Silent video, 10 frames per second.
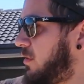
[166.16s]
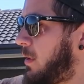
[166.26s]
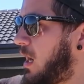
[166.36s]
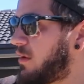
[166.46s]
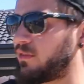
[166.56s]
the
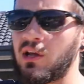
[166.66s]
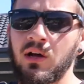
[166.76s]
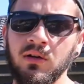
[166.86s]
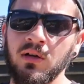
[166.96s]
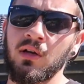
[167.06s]
path
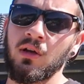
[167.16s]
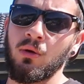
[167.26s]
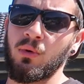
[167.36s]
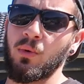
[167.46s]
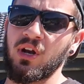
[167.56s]
now.
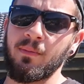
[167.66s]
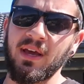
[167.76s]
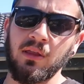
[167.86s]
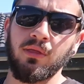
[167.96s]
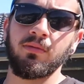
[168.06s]
We want to
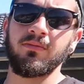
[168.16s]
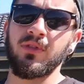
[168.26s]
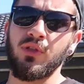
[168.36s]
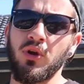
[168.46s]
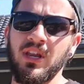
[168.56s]
be
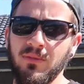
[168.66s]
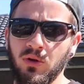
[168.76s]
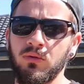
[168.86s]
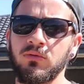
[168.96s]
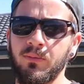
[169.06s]
30
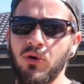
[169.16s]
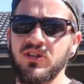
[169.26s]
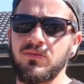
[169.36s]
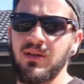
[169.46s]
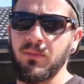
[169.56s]
mil
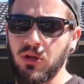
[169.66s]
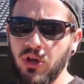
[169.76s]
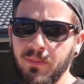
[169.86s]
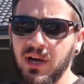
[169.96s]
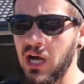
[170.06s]
approximately below
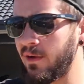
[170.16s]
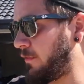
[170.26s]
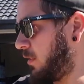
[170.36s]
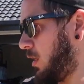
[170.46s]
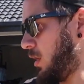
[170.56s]
the path.
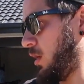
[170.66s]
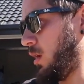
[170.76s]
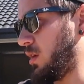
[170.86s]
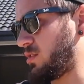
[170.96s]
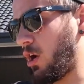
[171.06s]

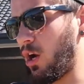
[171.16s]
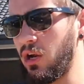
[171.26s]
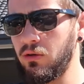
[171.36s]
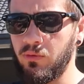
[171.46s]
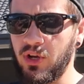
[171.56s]

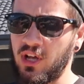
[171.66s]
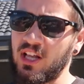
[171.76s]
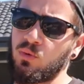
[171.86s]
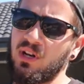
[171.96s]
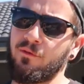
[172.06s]
So we've got our
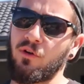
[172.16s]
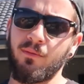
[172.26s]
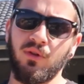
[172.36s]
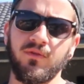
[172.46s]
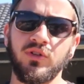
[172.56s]
25
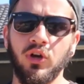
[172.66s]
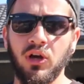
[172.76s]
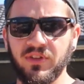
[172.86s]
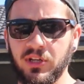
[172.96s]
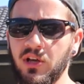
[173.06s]
mil of
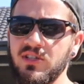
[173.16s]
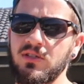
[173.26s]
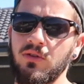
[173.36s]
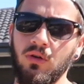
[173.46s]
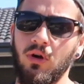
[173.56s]
turf that goes
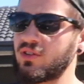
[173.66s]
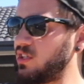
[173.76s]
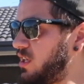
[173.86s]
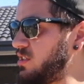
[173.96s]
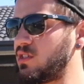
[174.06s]
onto
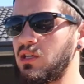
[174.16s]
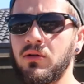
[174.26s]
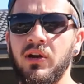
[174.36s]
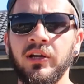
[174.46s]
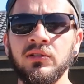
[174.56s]
the existing
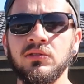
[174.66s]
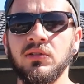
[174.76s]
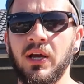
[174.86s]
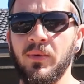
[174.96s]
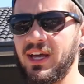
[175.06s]
ground,
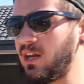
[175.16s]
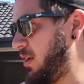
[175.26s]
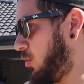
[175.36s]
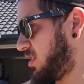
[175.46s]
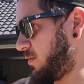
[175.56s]
and we're going to be
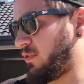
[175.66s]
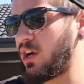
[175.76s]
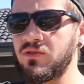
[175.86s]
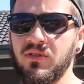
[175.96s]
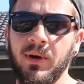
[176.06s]
nice and flush with the